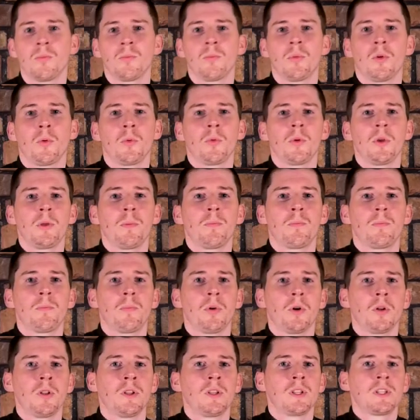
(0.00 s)
but we
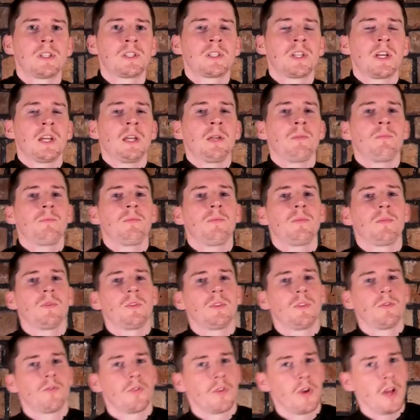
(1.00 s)
pull this time
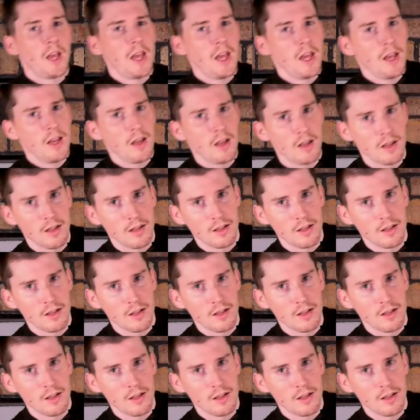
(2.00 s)
for A.